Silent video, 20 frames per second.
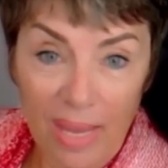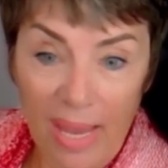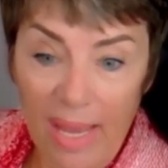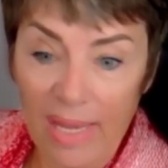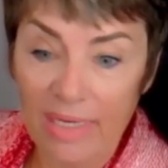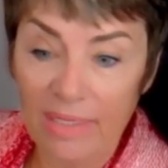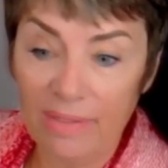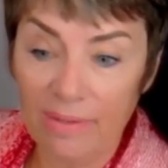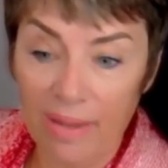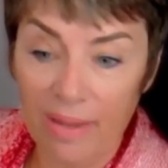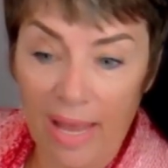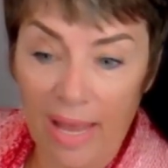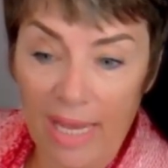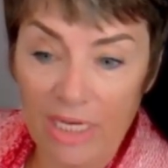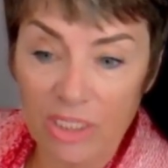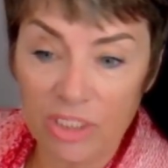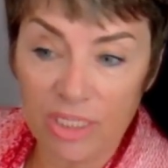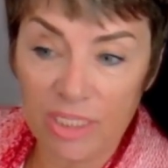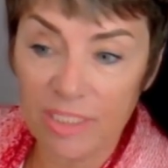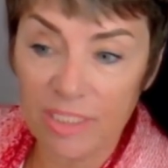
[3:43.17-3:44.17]
And
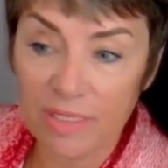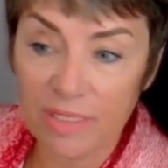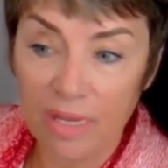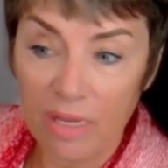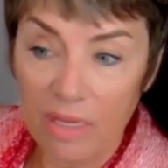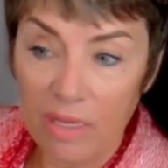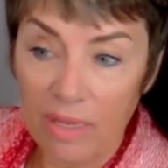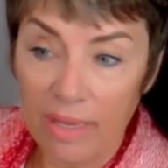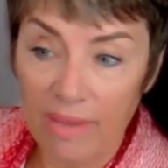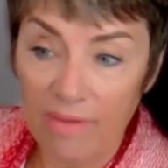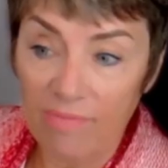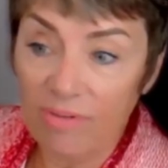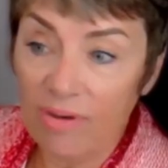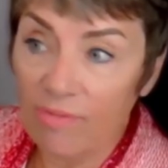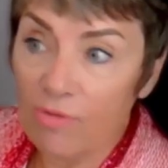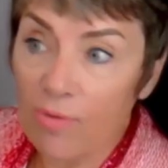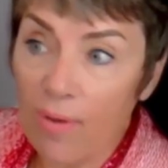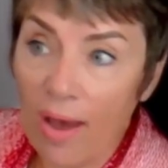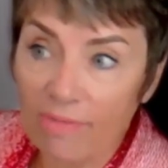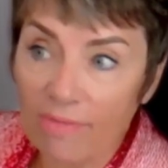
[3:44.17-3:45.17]
just, even
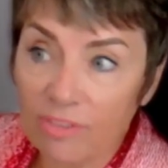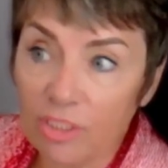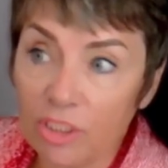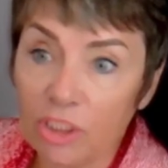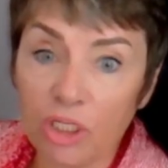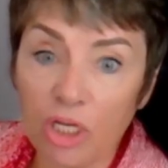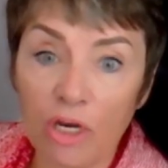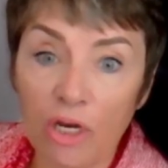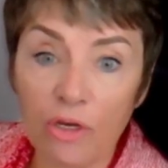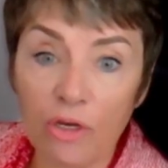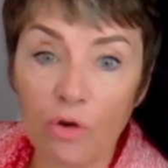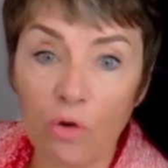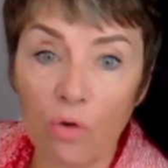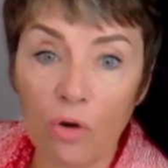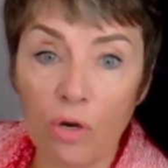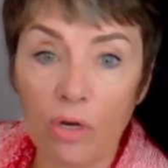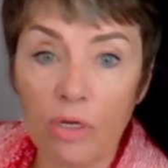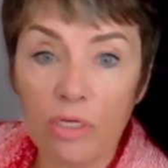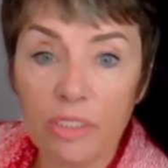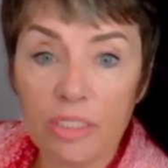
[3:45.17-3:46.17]
if you have to shut a
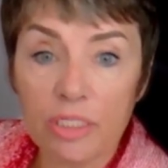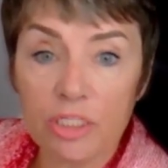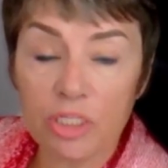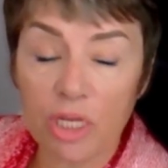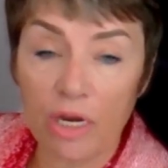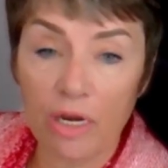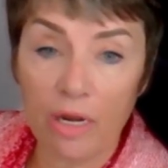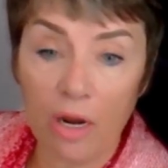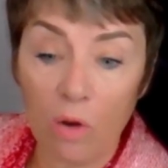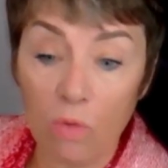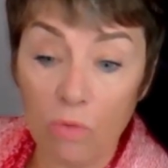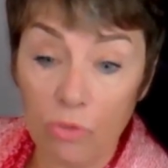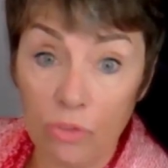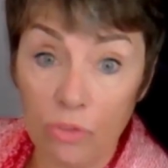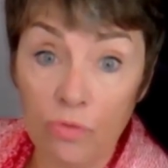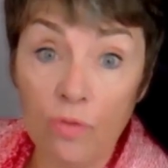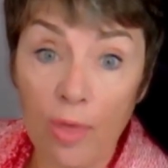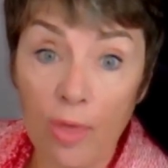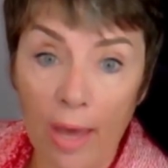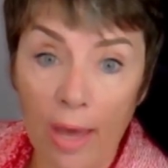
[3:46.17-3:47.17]
door to shut it out,
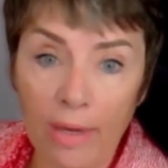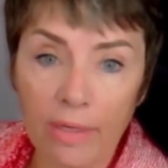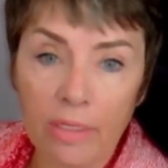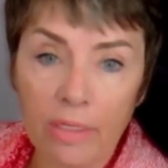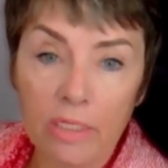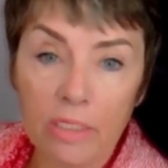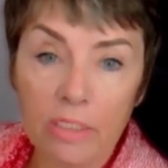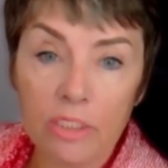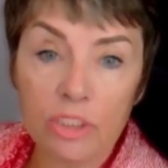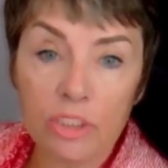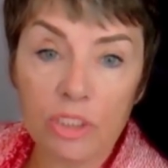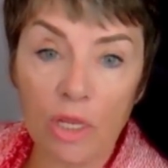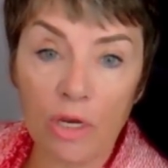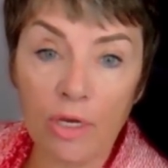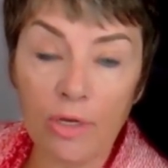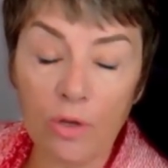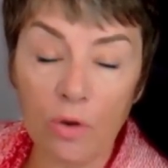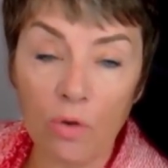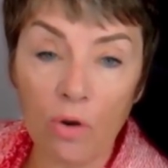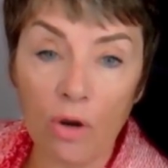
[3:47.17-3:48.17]
do that. Shut
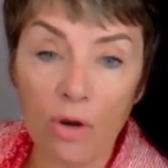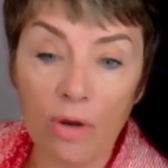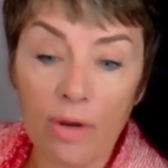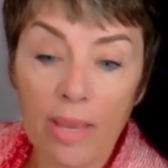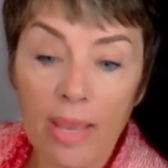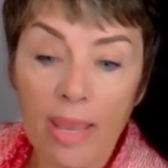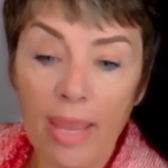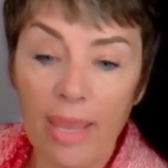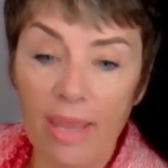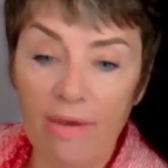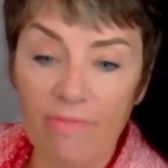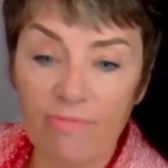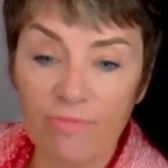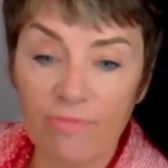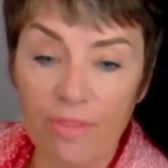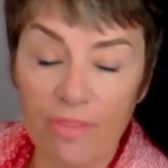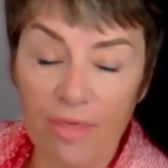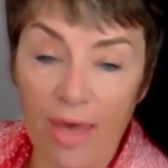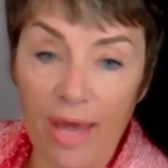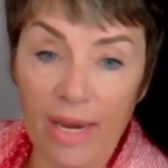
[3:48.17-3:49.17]
a door
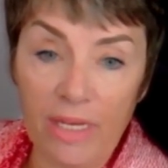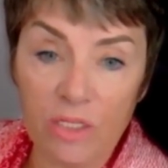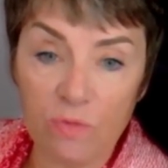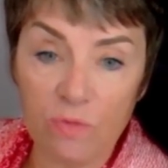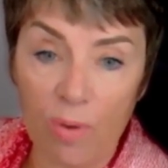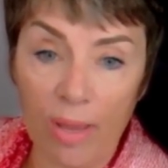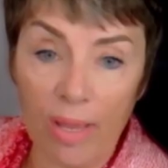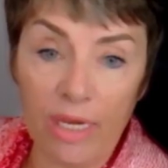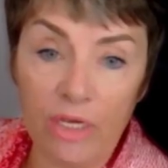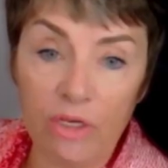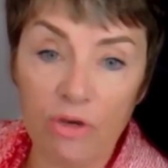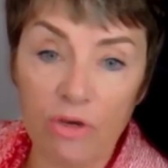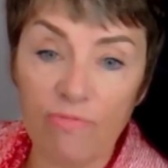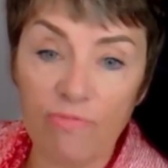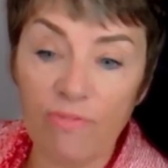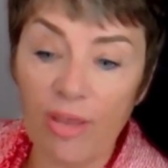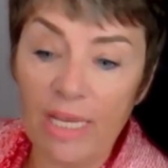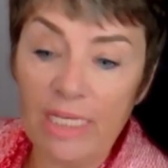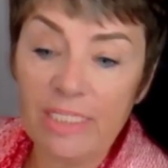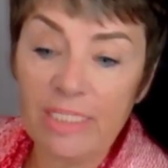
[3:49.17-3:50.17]
if that is right in your
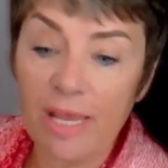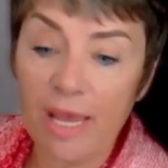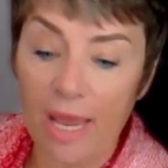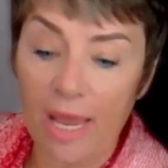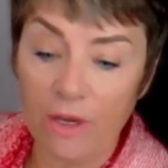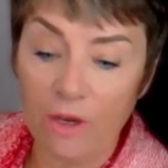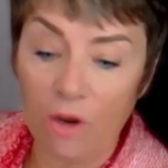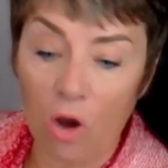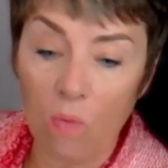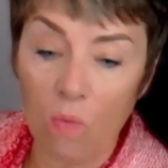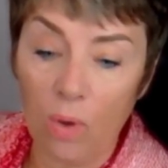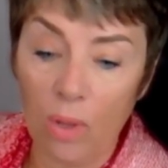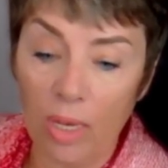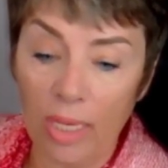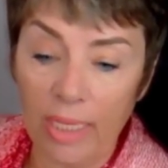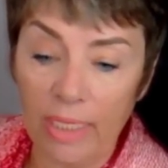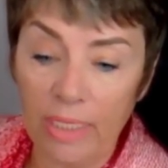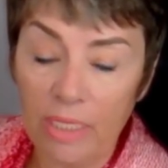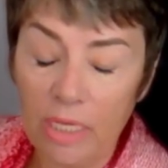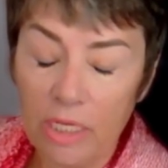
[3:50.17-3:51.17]
face and not
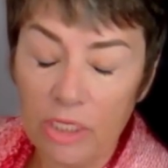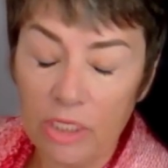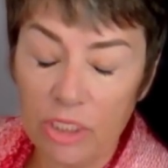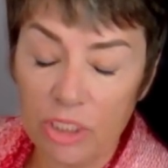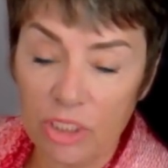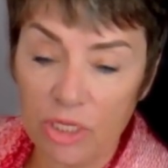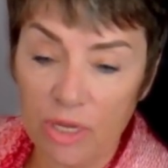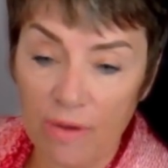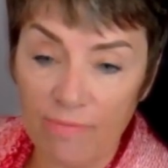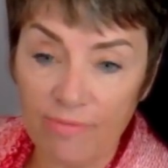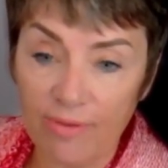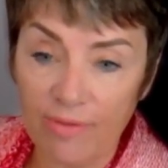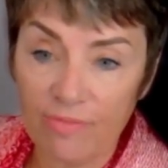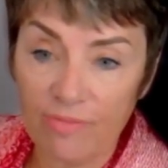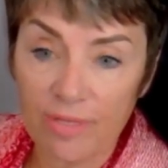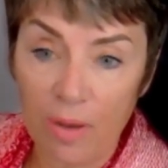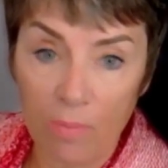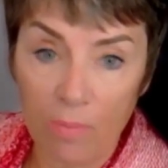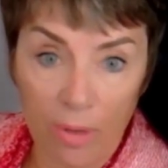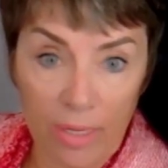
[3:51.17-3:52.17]
willing to shift if
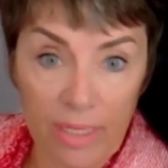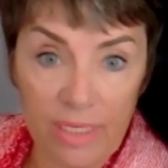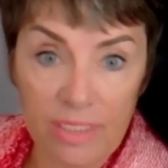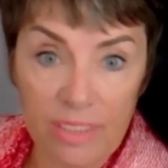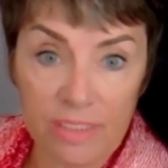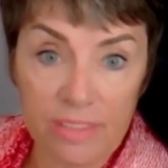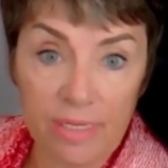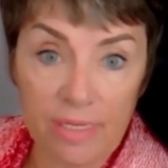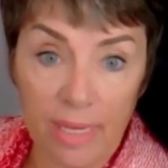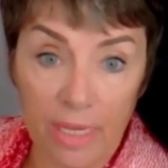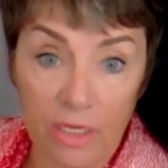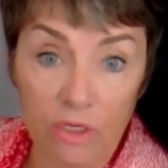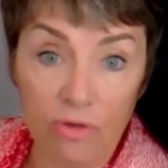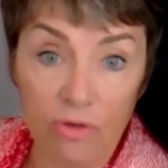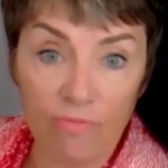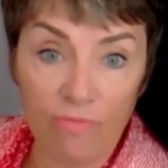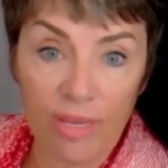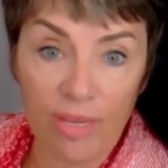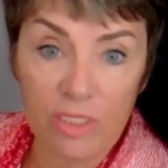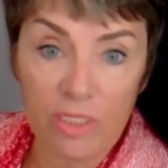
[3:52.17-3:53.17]
someone is in
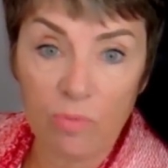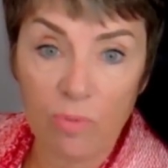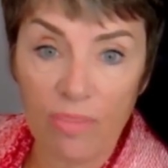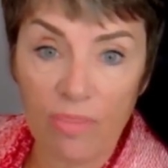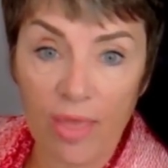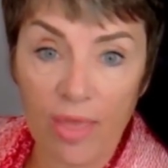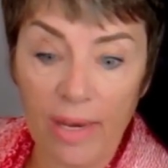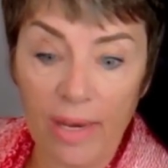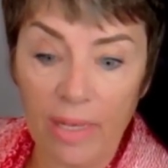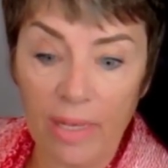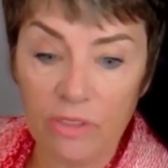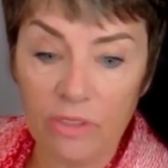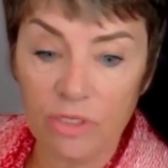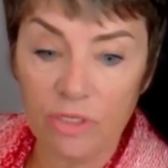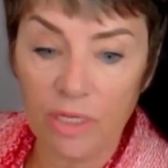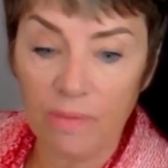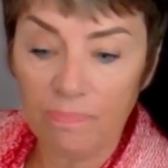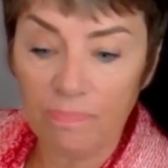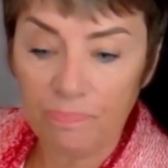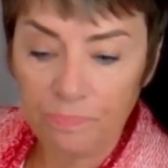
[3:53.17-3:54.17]
your face with that
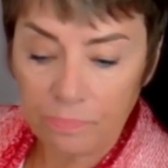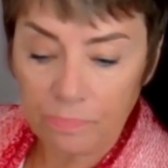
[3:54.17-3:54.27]
energy.